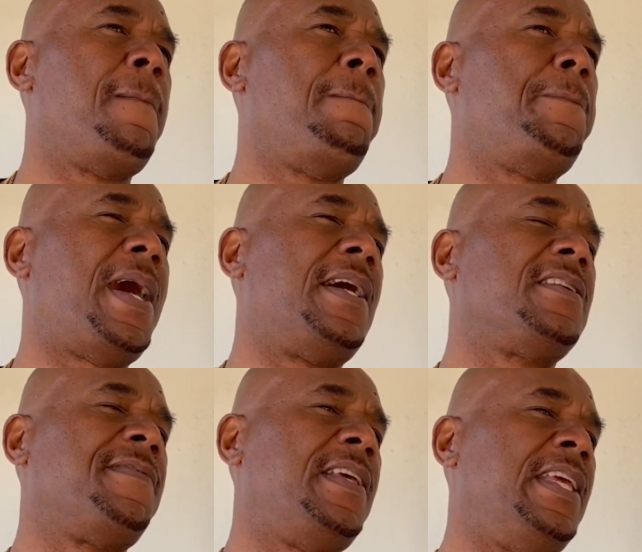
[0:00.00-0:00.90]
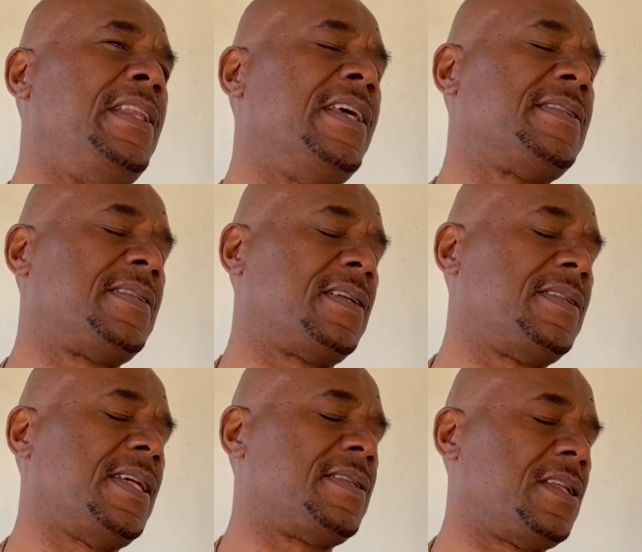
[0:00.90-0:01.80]
part of the India
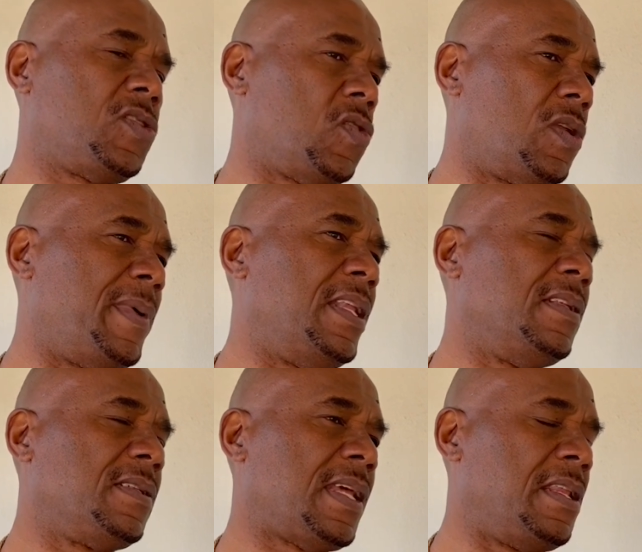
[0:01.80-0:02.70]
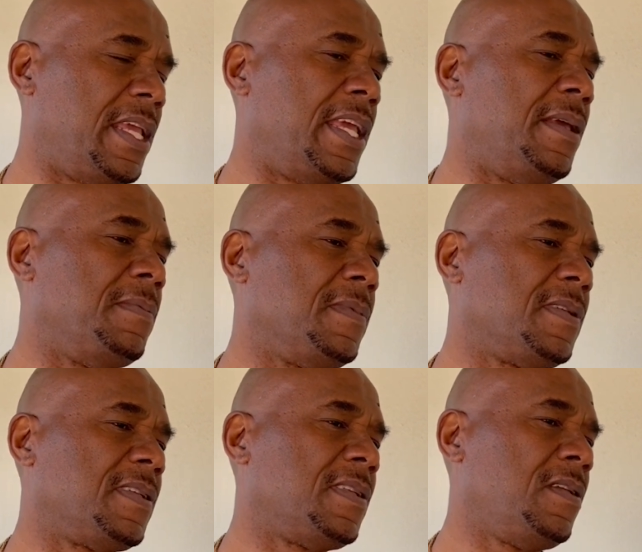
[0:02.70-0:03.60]
success of tournaments and
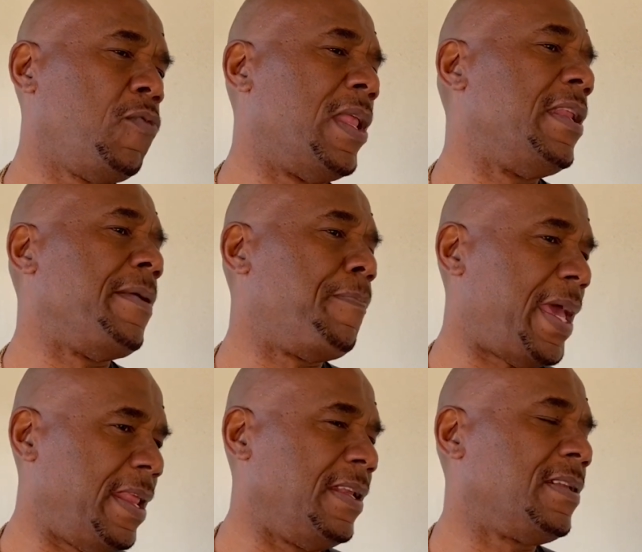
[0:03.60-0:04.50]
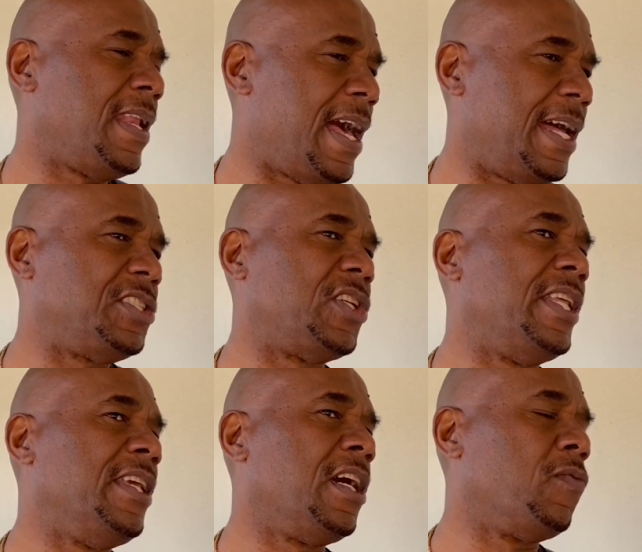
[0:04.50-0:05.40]
games where you pet Raj,
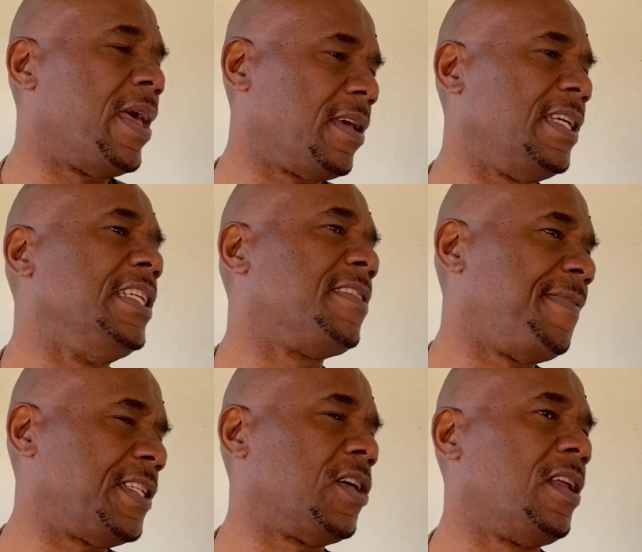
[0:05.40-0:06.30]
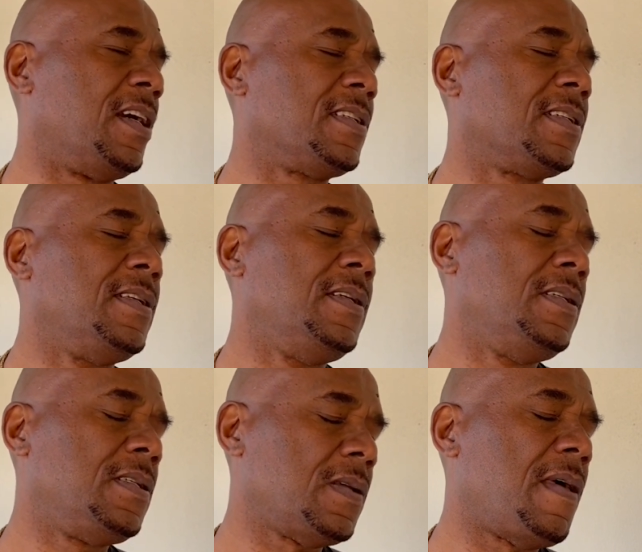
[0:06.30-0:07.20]
whether he's fit or
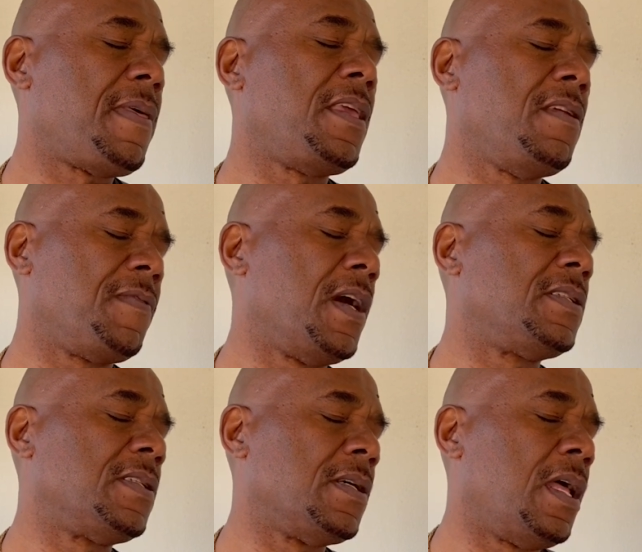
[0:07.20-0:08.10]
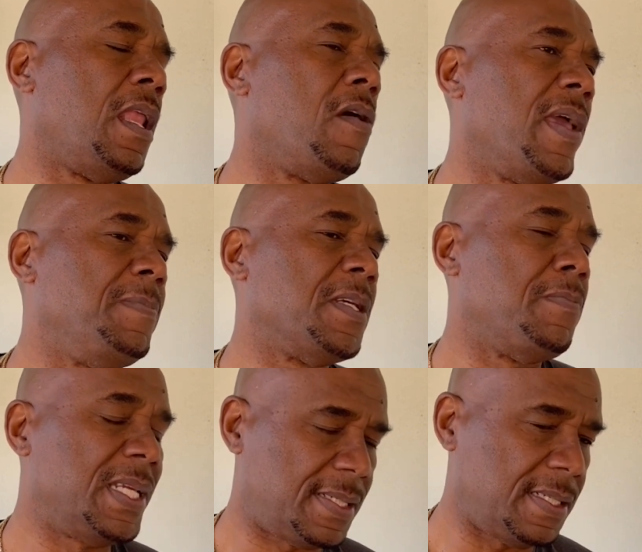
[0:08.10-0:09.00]
not. So I think you've got to allow him to
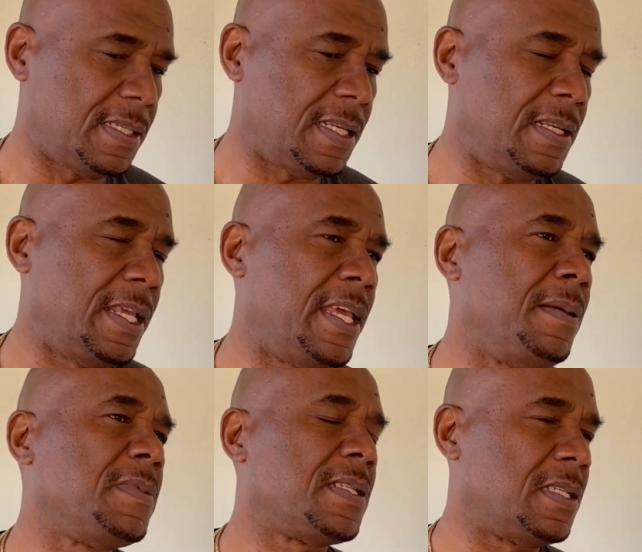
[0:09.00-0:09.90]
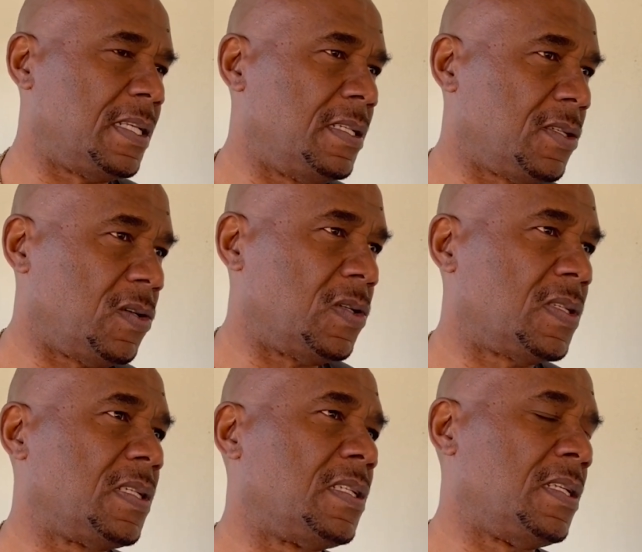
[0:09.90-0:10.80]
miss certain games, certain tours,
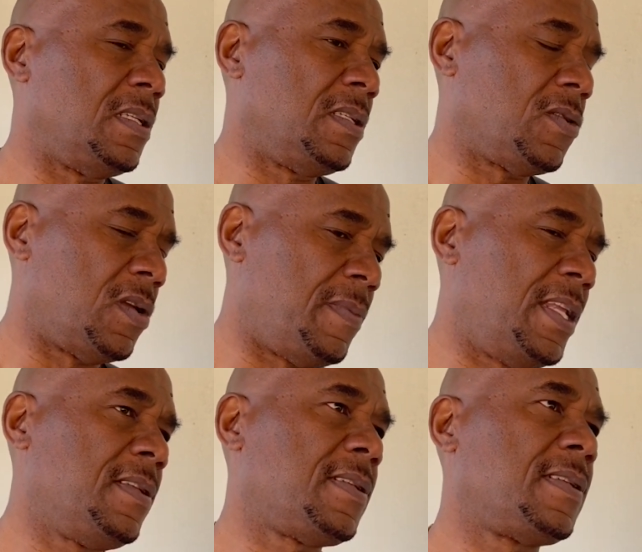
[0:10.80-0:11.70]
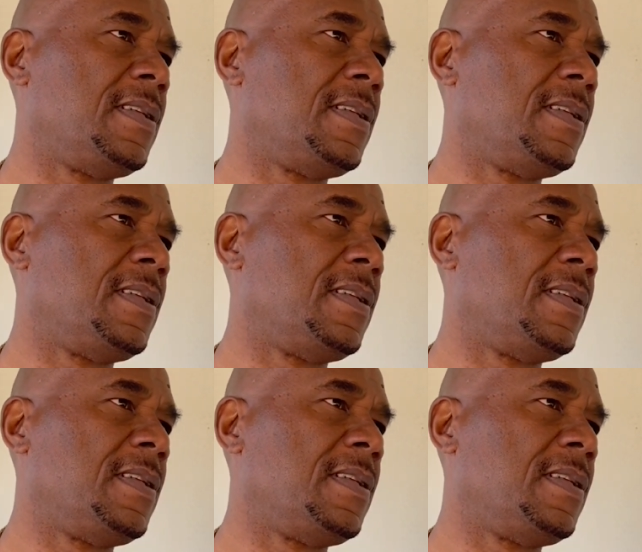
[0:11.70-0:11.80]
certain tournaments